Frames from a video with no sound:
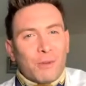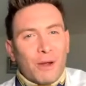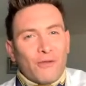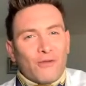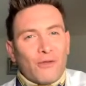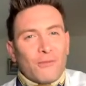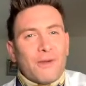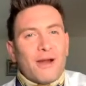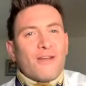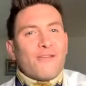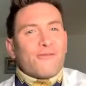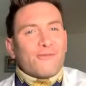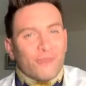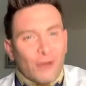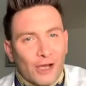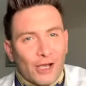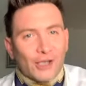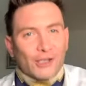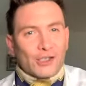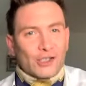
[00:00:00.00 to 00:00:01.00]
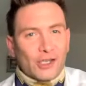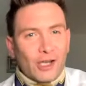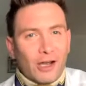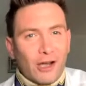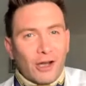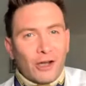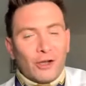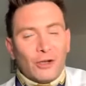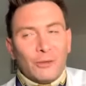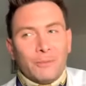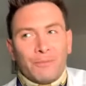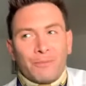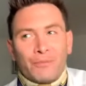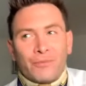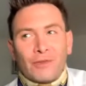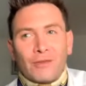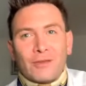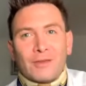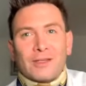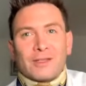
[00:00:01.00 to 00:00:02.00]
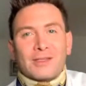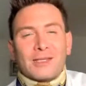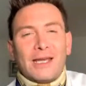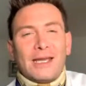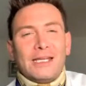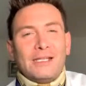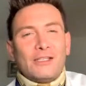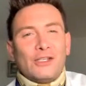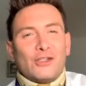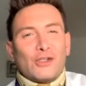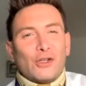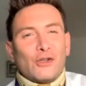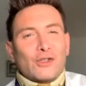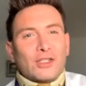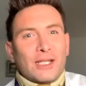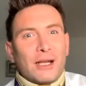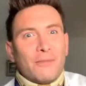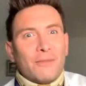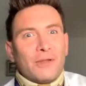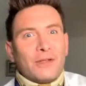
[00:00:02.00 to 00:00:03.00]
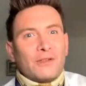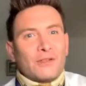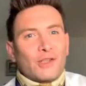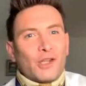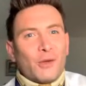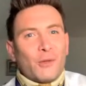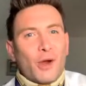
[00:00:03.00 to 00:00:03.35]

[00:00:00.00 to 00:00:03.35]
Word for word: But for my first show, to say to do something so